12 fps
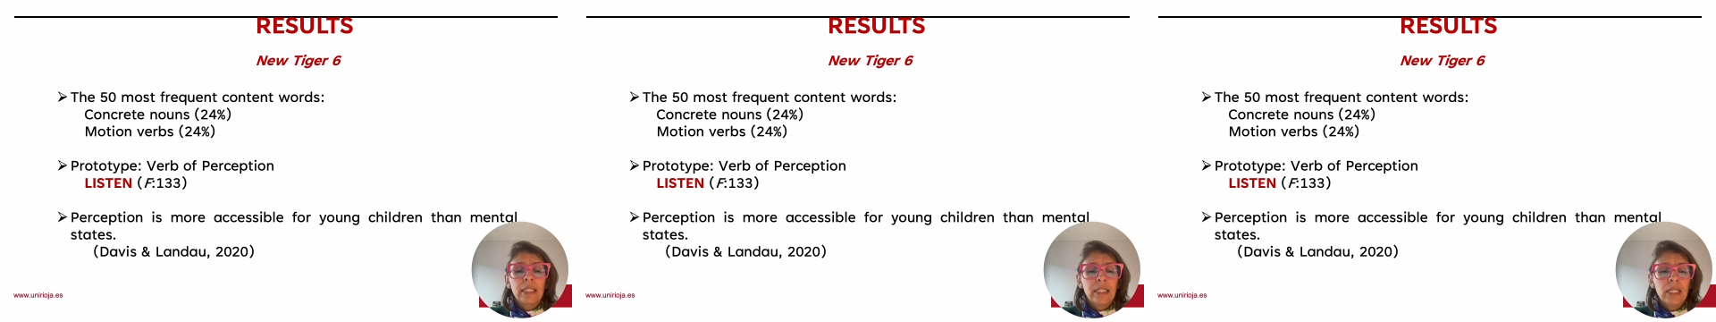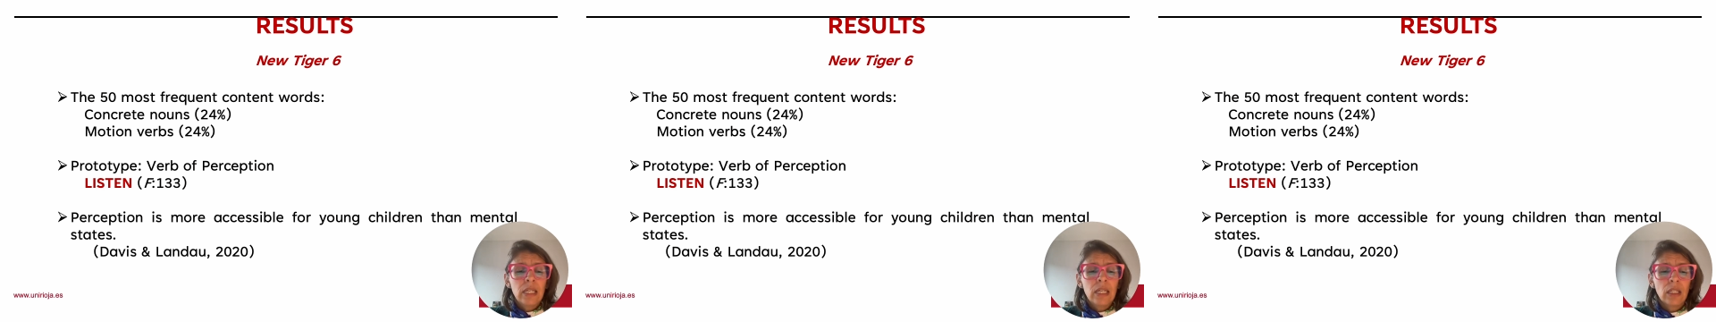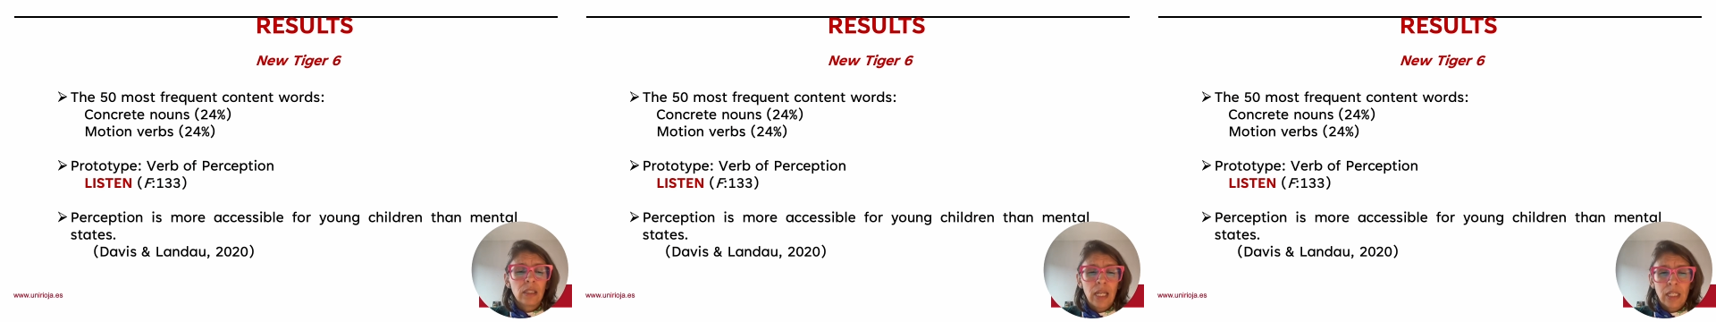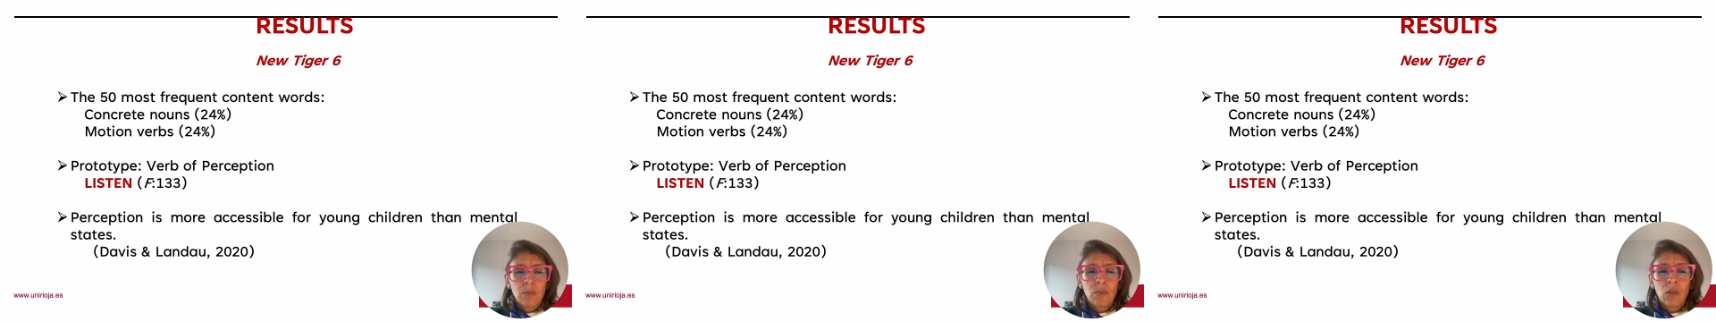the
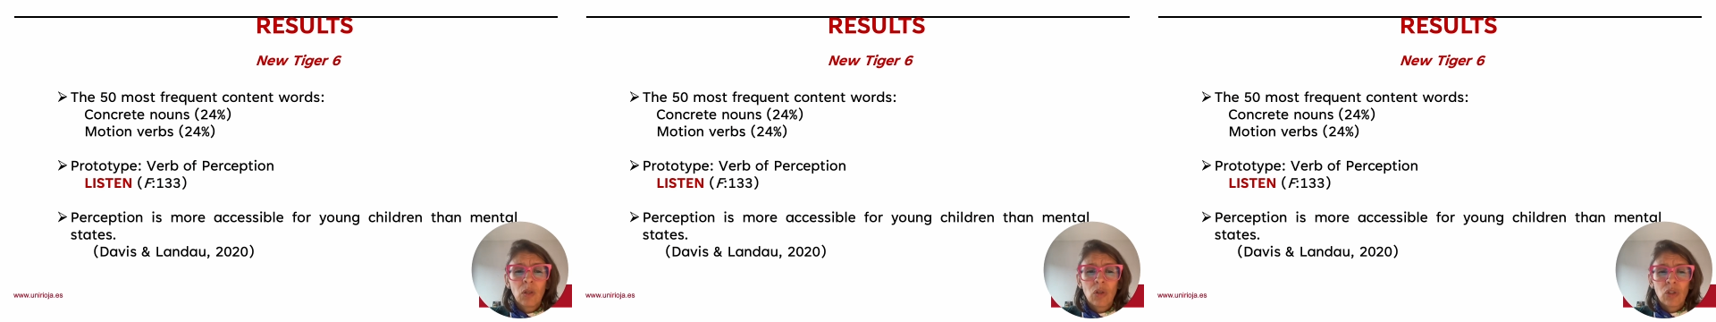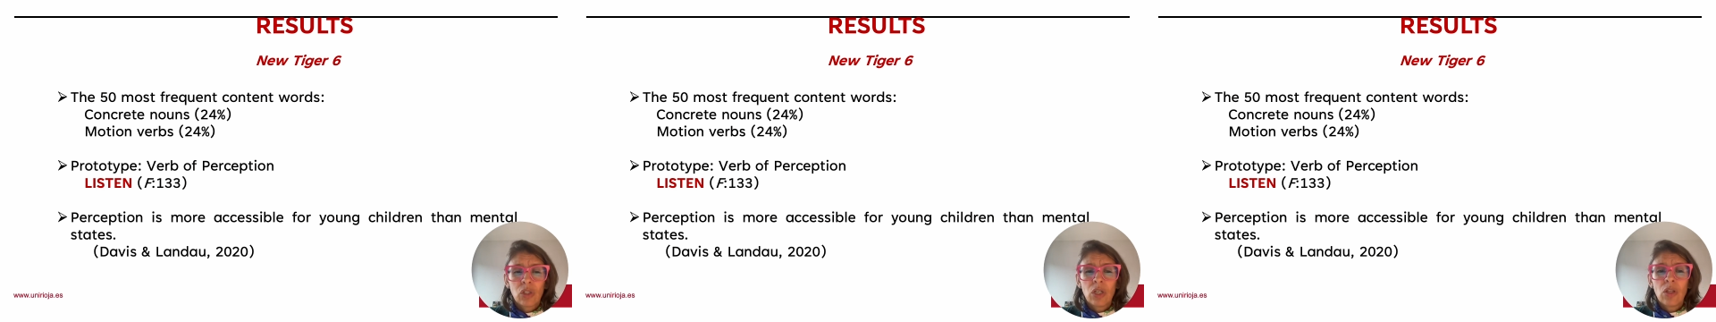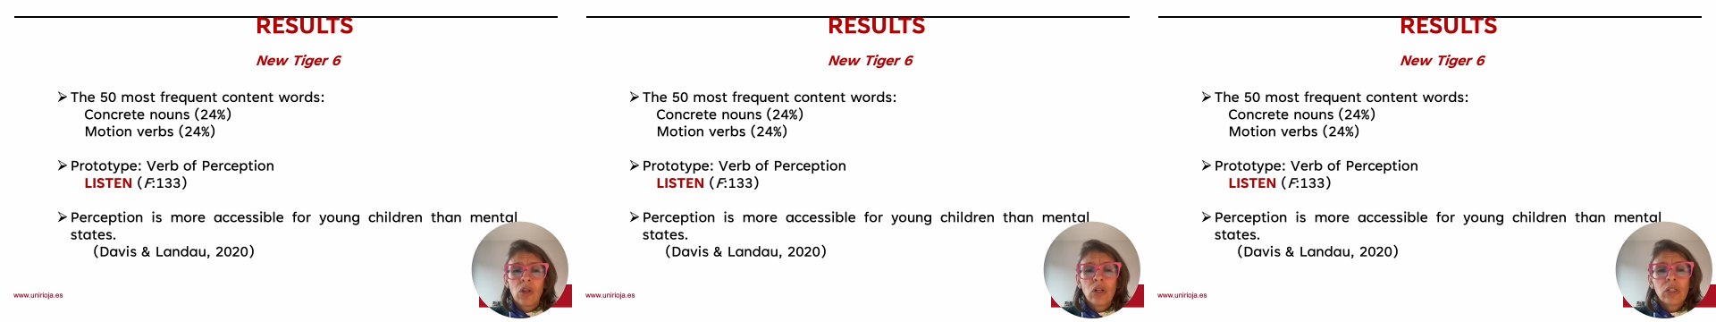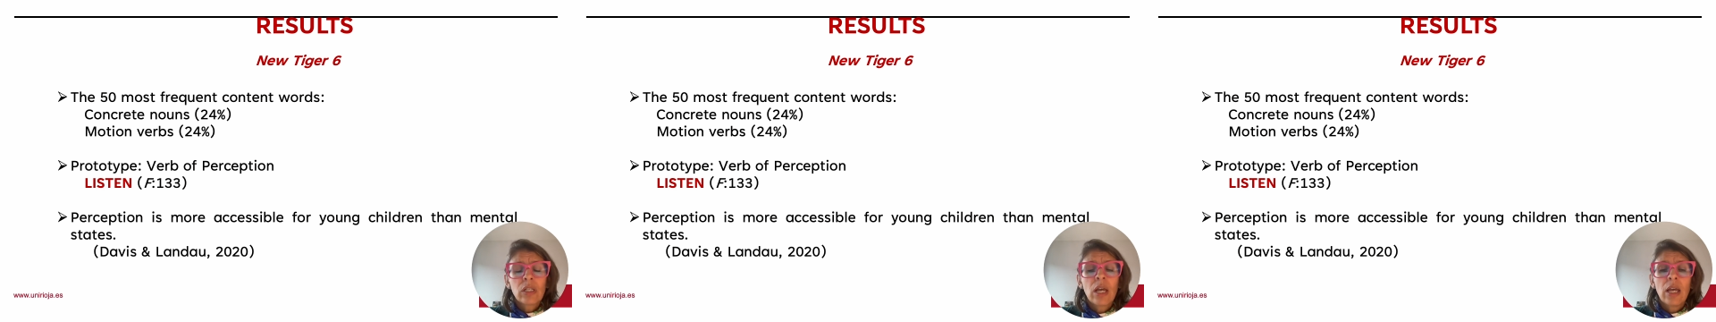textbook
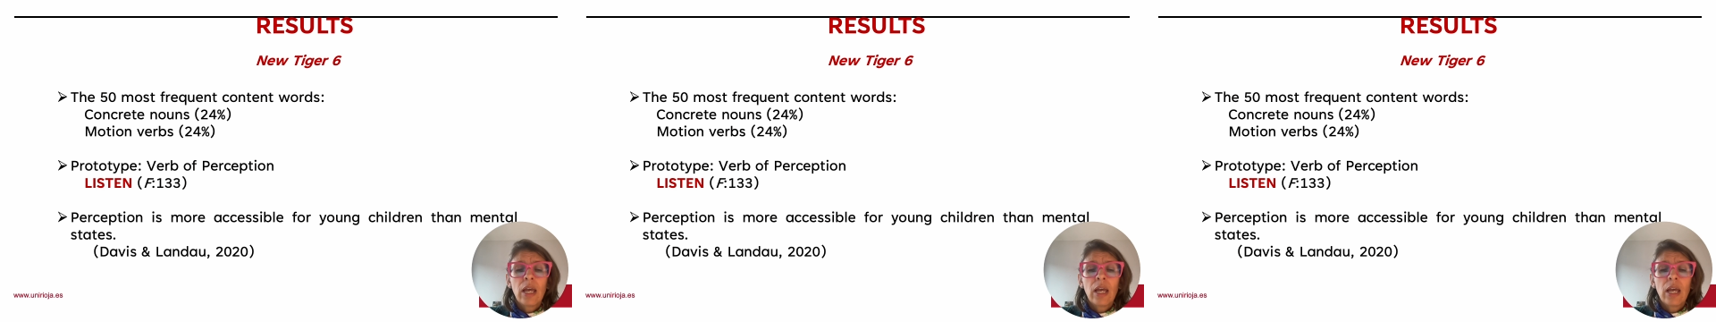considers